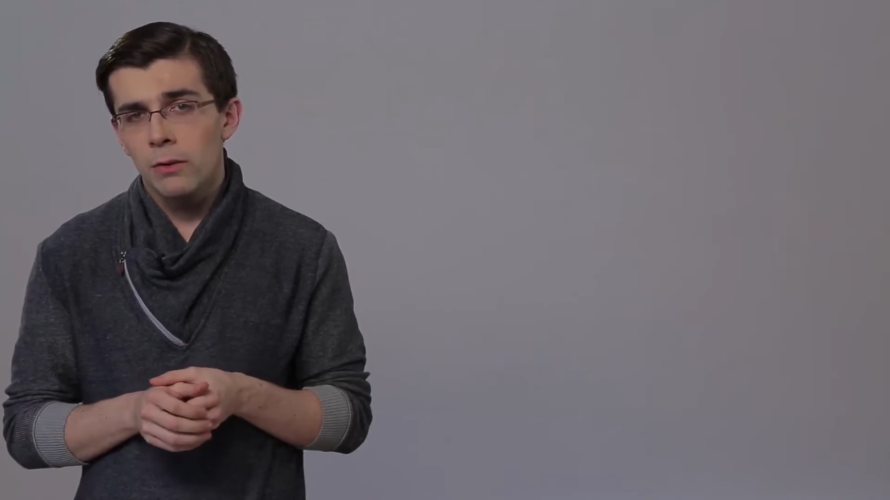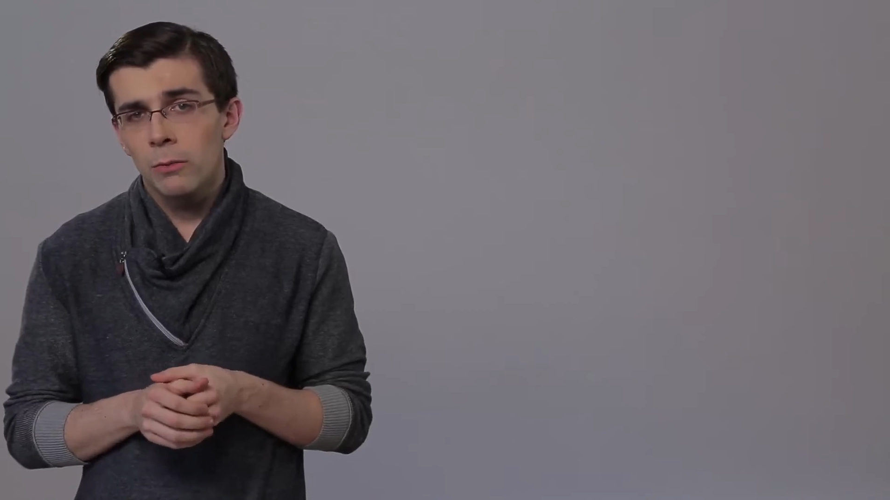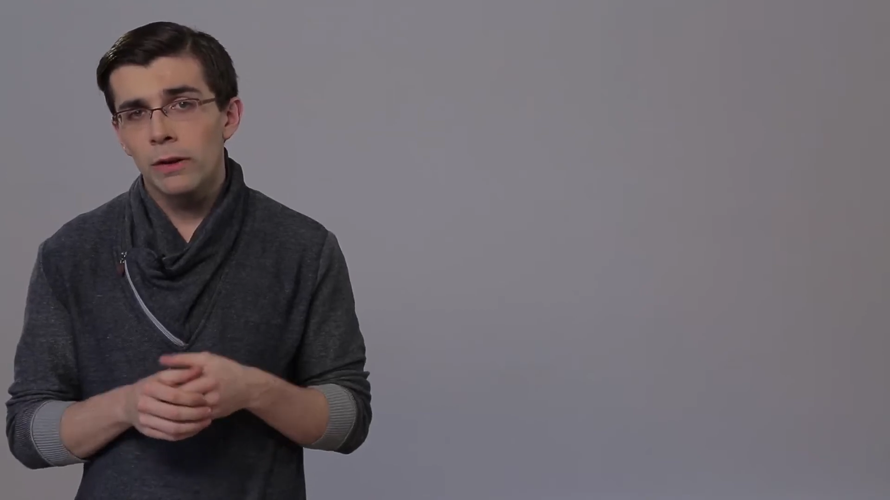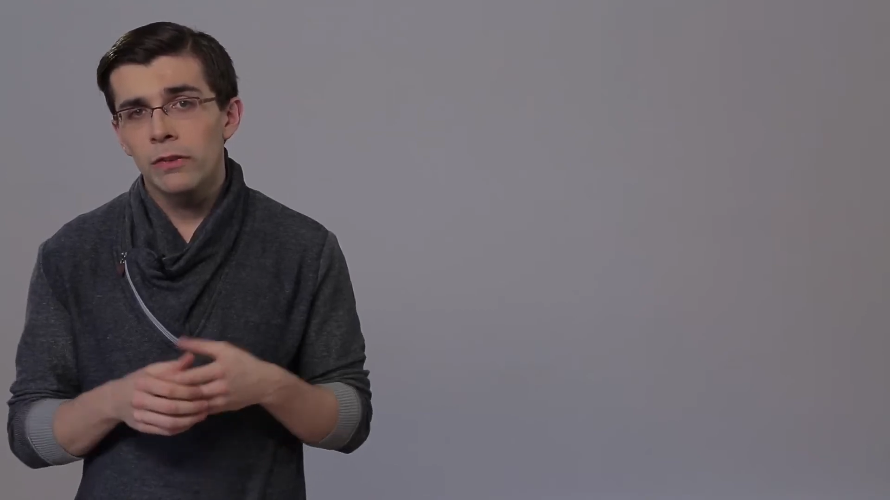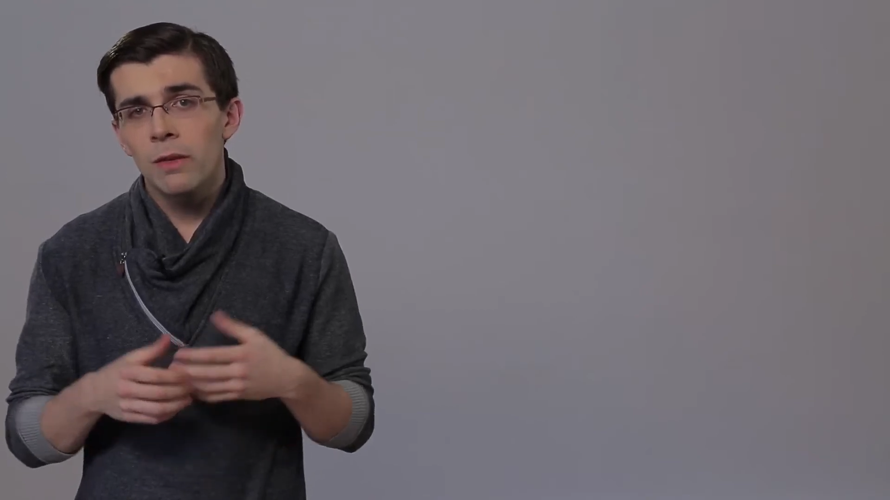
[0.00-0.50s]

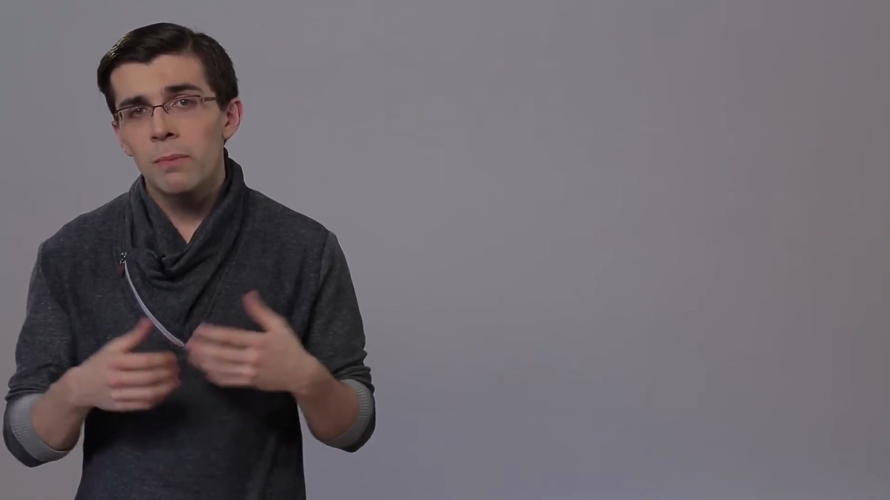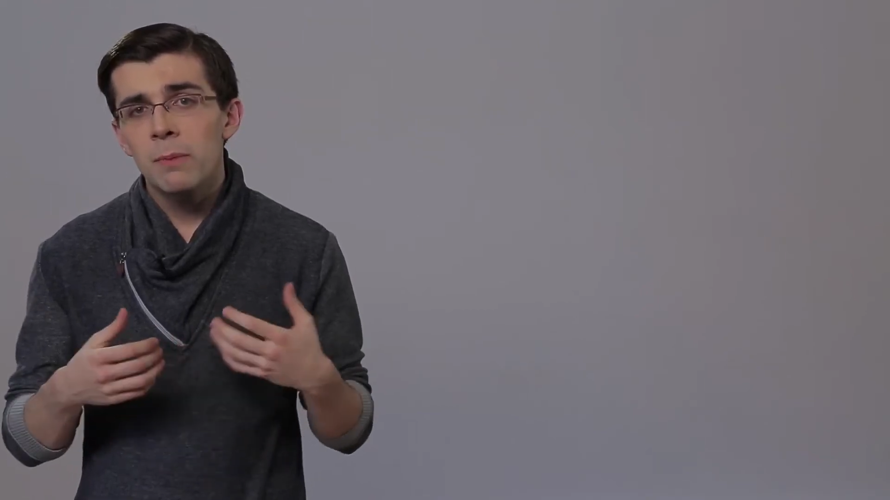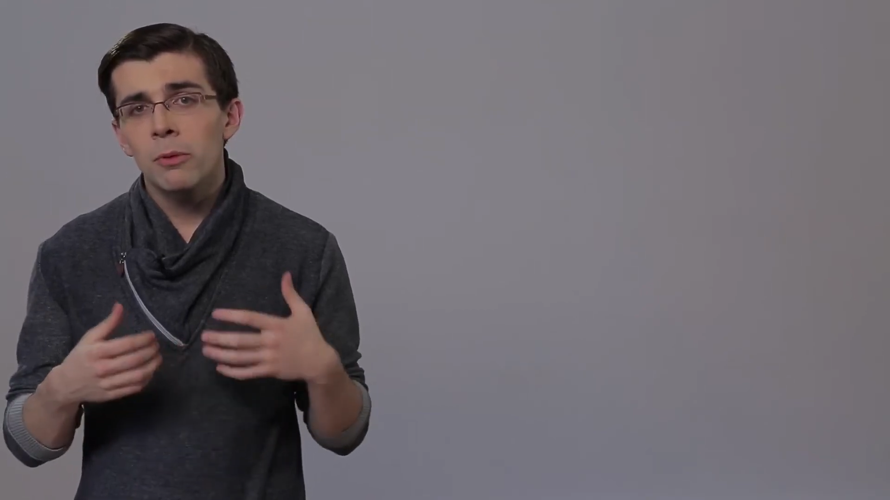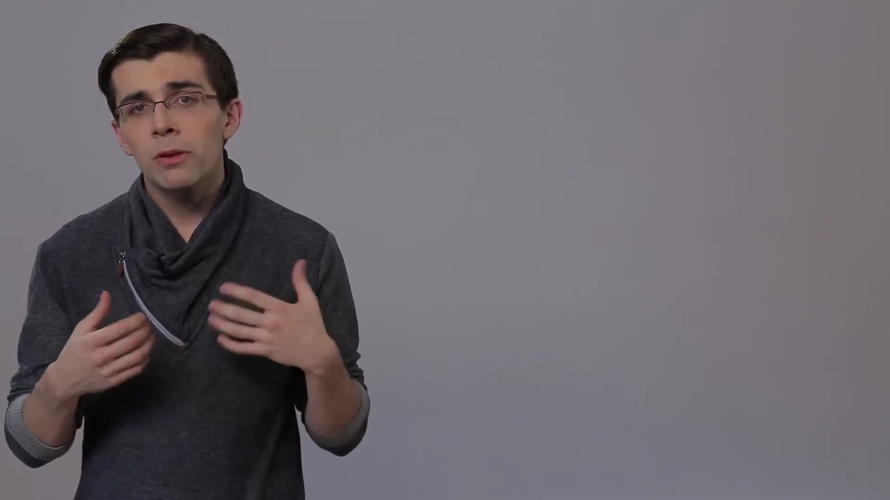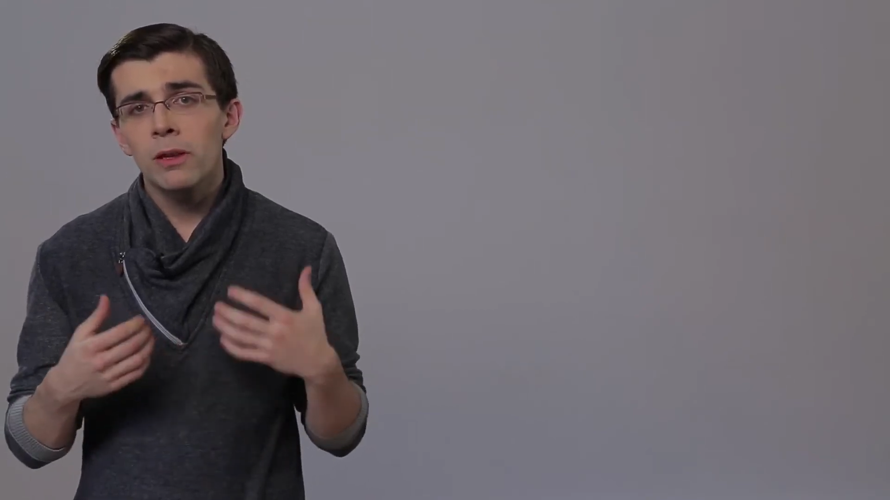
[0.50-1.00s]
words that
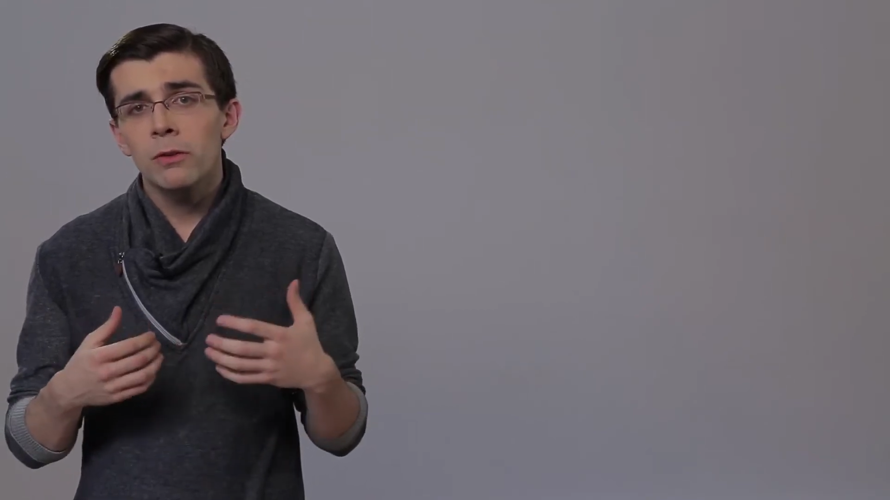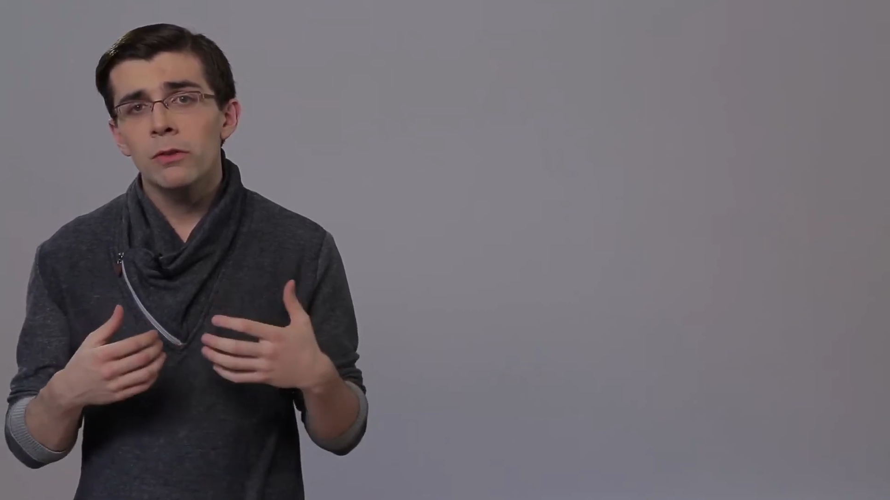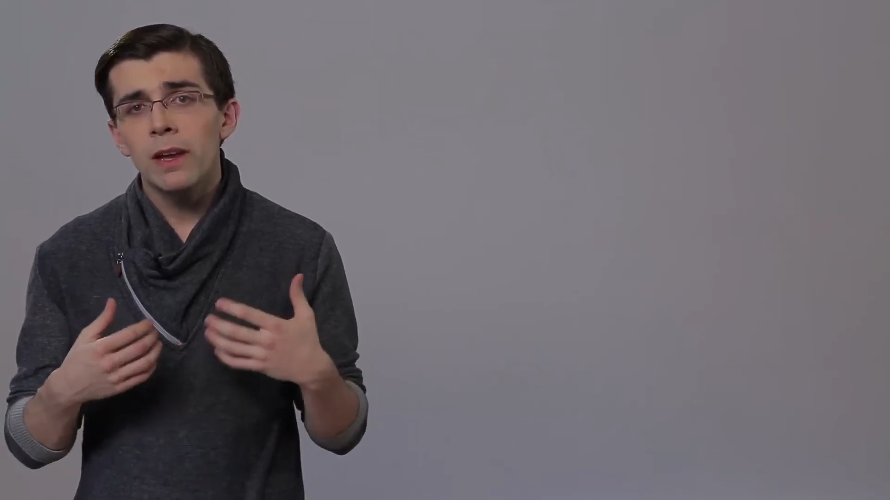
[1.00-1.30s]
people use